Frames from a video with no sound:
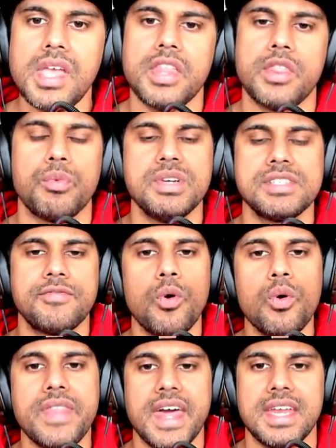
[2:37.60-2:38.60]
The reason
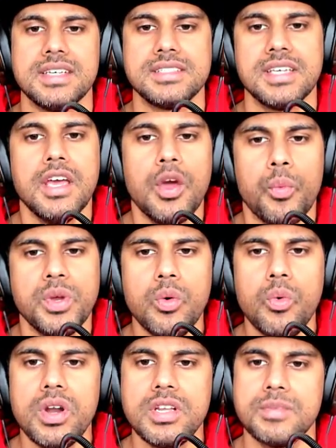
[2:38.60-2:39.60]
for that is we don't
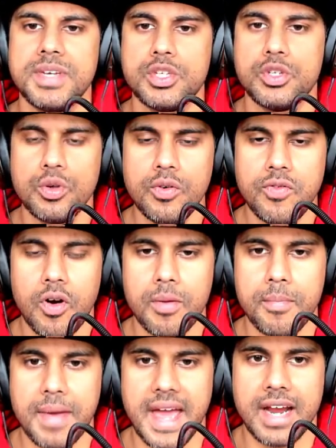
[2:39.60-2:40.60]
want it to be too far
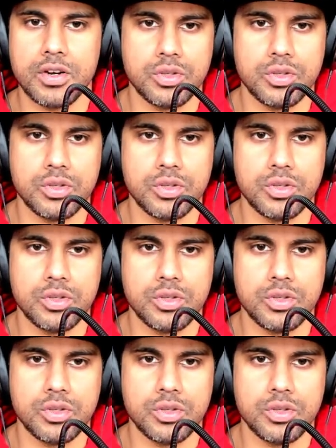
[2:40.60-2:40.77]
back or